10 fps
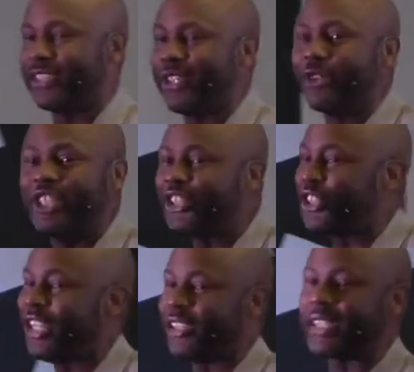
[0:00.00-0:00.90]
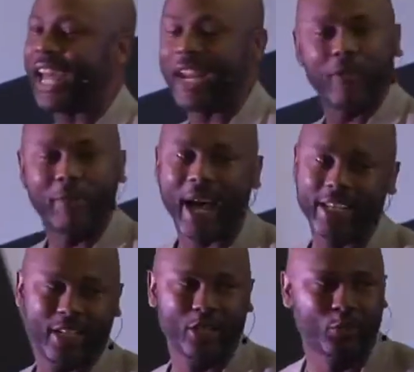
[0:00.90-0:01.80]
is go. this should excite
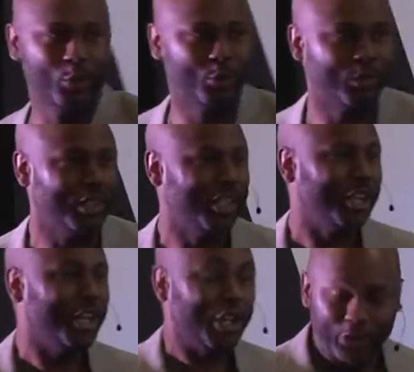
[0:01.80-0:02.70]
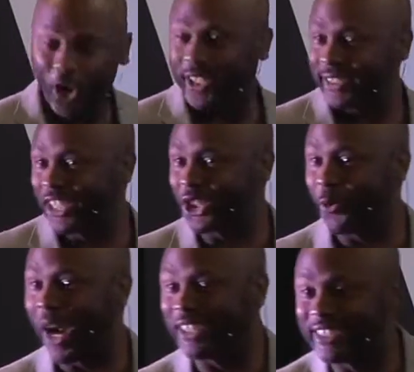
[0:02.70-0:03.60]
everybody in this room. Your
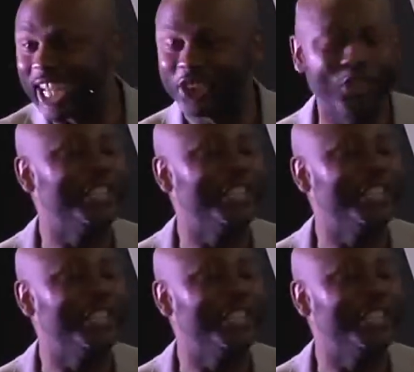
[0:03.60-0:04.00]
situations that you're